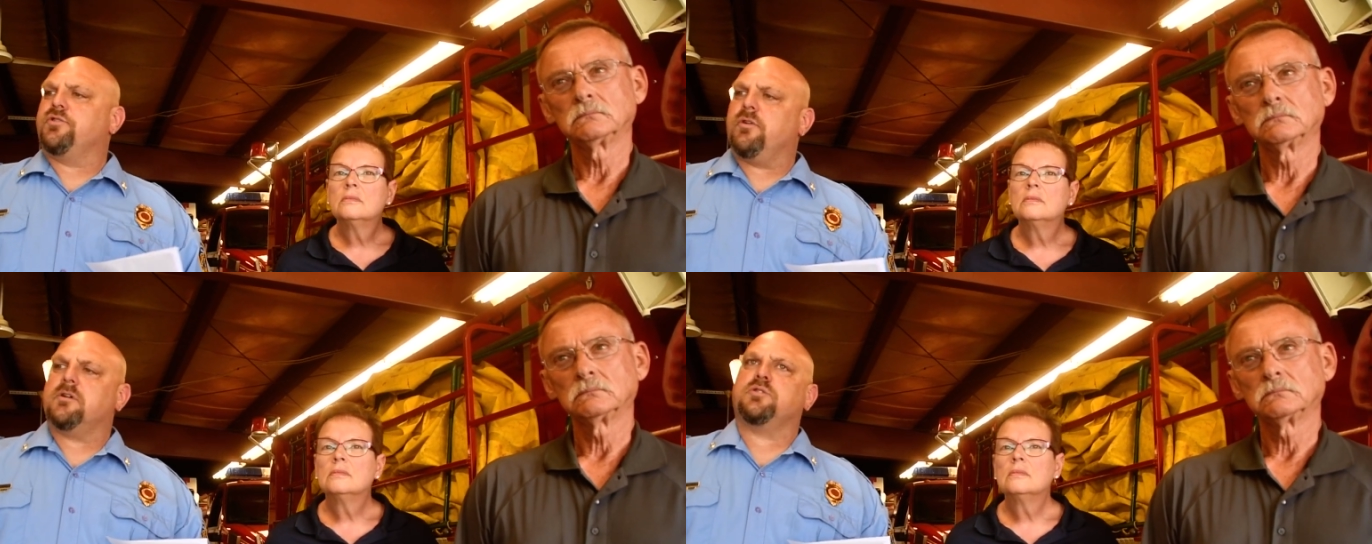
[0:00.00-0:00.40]

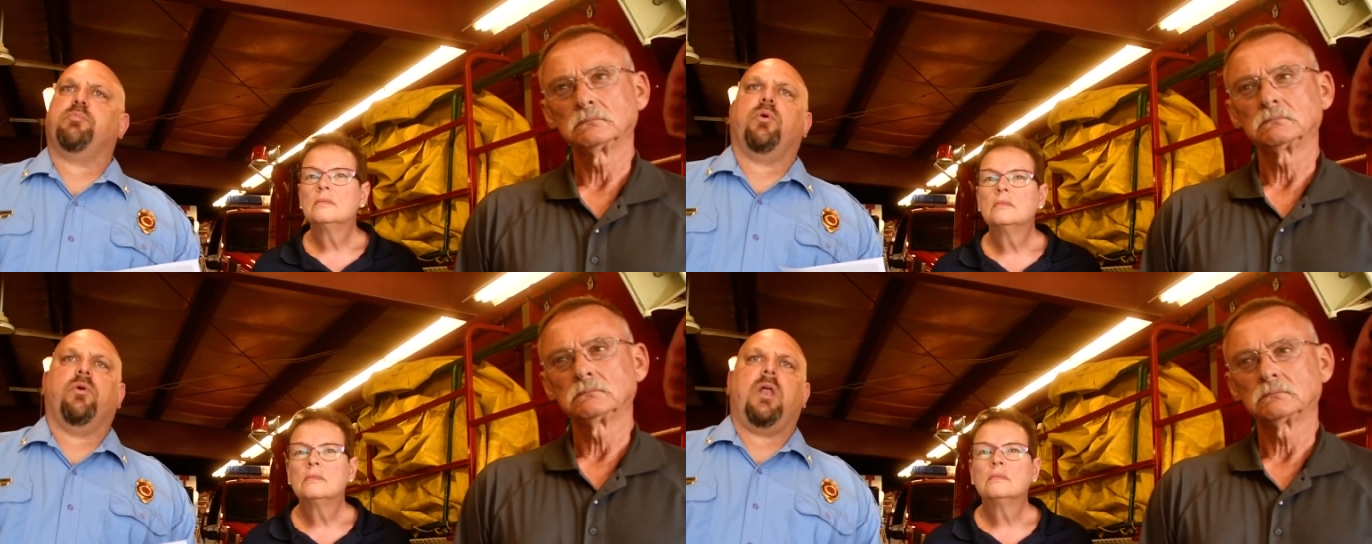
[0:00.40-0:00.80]
Speaker 1: Trucks are
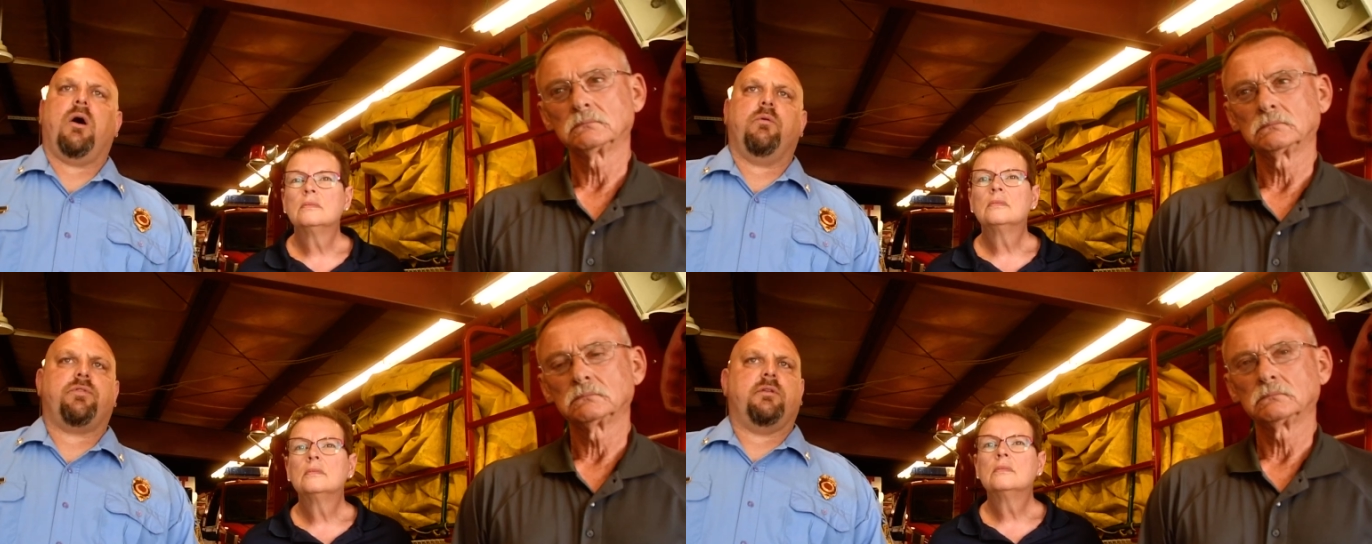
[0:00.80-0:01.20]
pulling
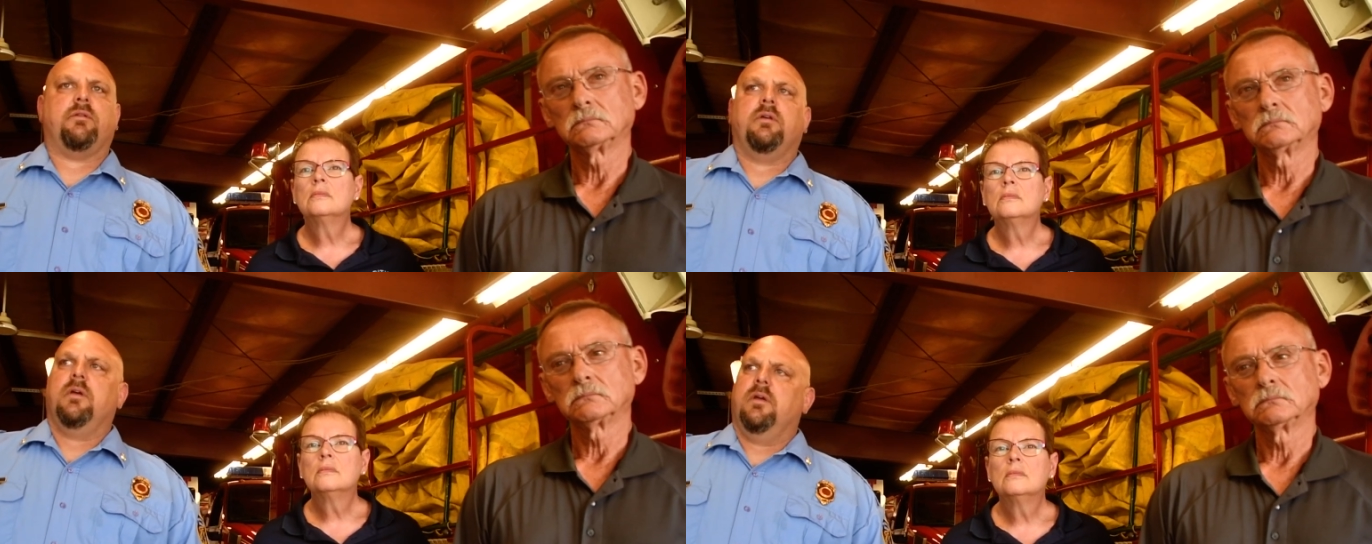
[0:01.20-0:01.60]
out within
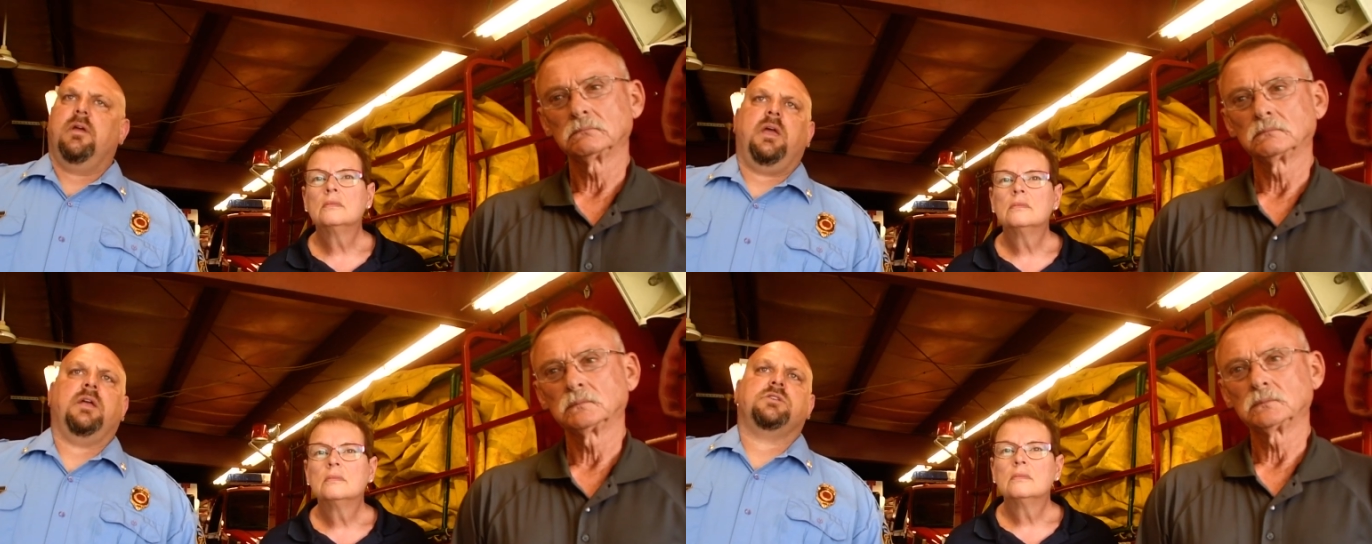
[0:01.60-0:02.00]

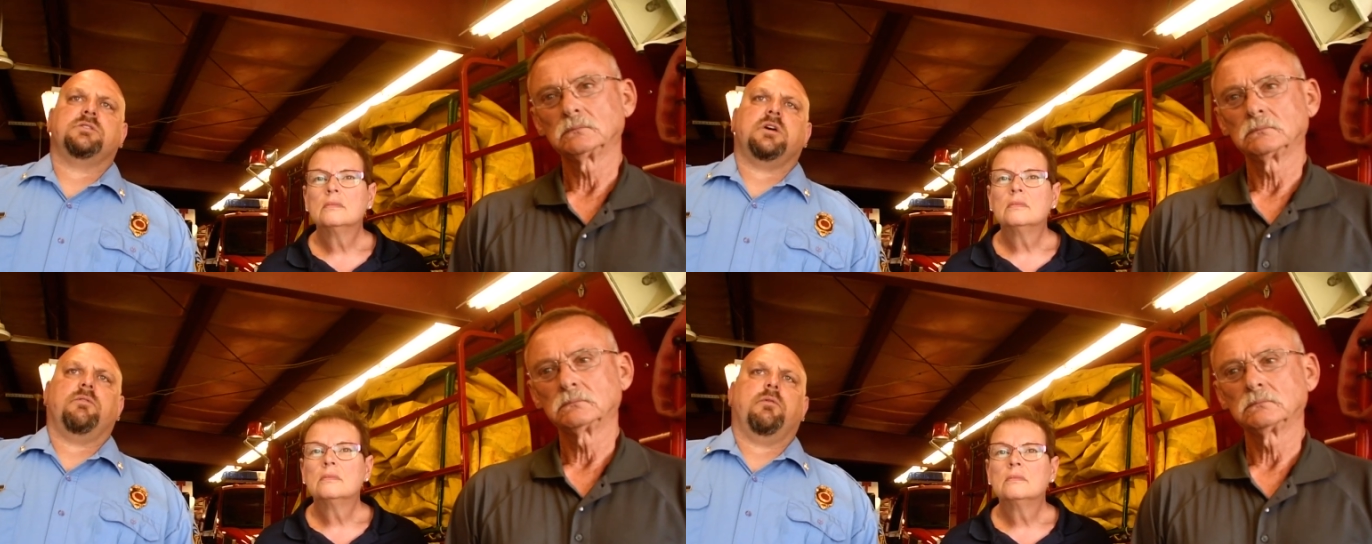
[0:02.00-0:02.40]

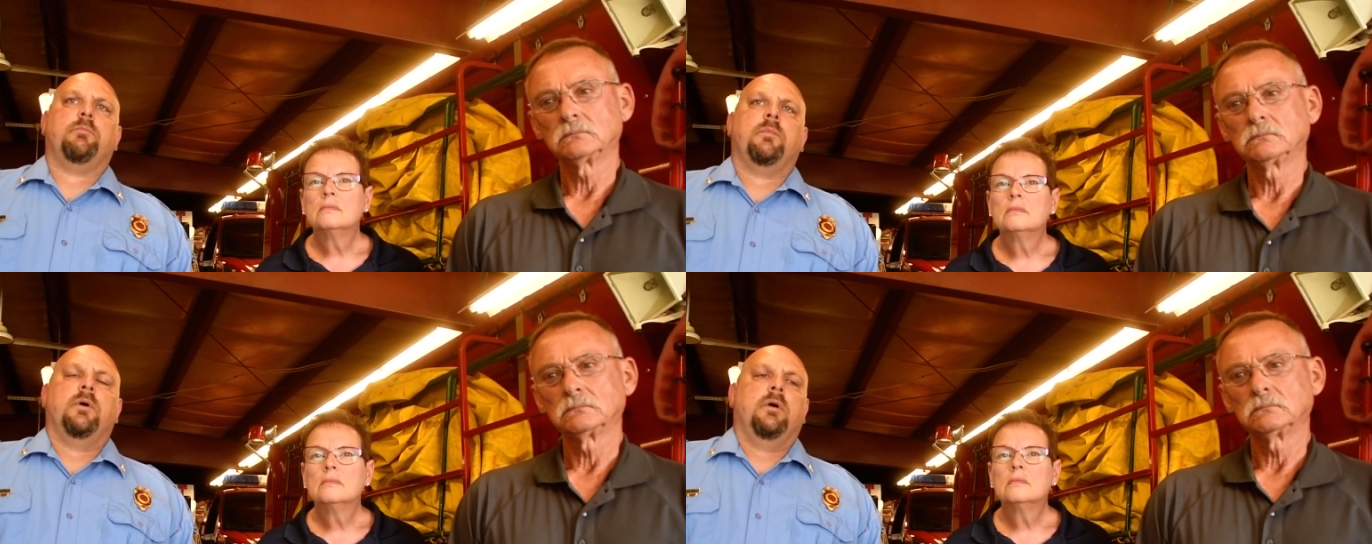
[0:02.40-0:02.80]
inches of them.
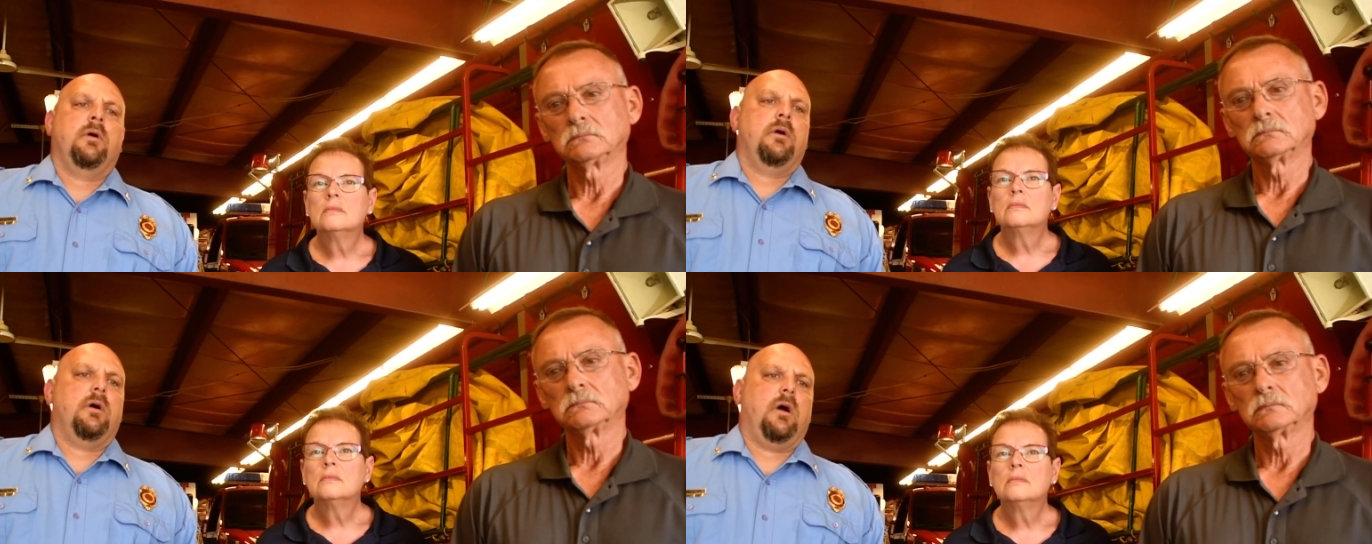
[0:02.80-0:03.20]

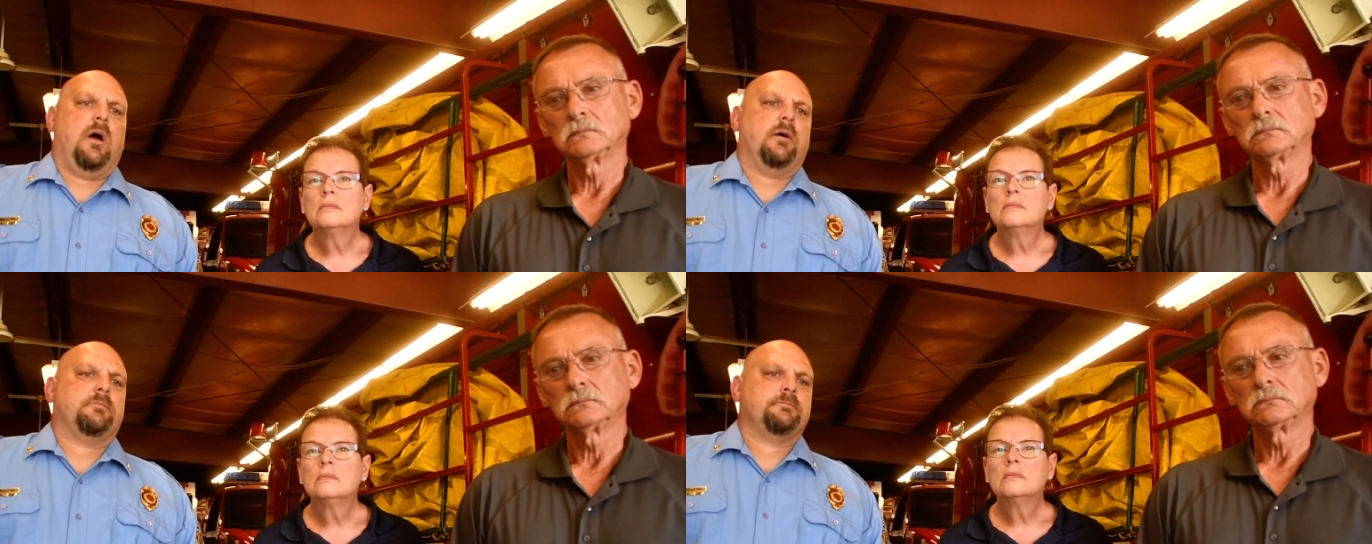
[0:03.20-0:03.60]
Uh,